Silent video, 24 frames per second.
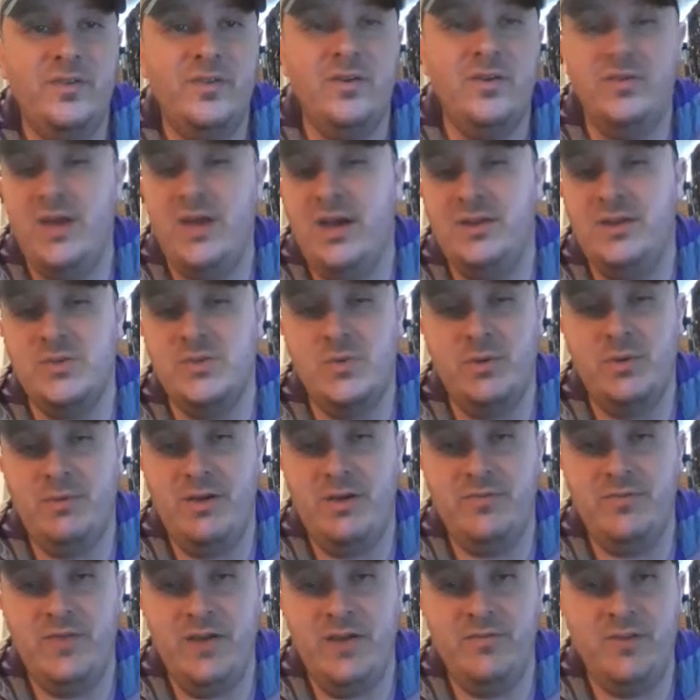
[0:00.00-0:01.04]
go down as one of
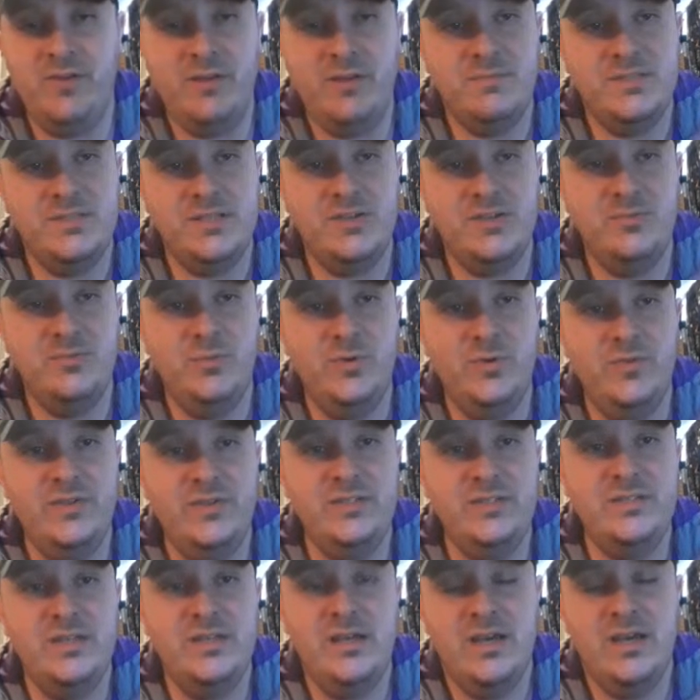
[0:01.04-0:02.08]
my favorite MCU
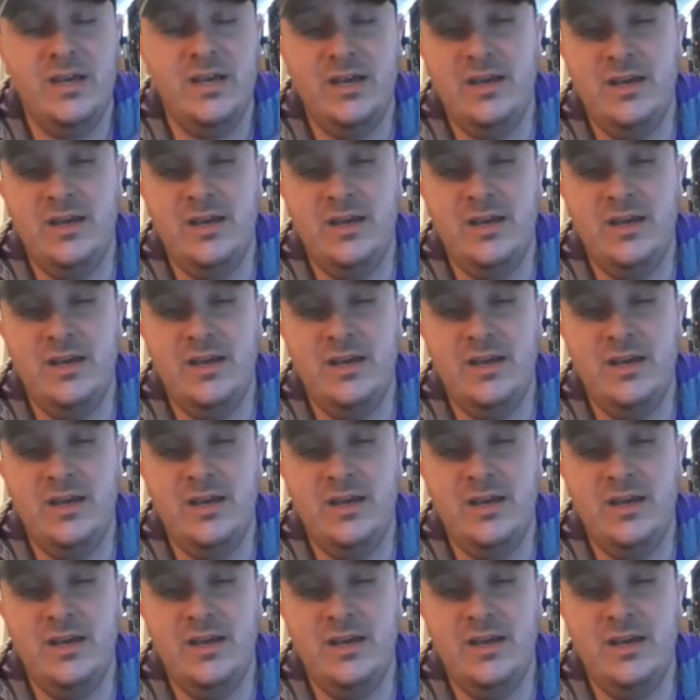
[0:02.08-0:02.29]
movies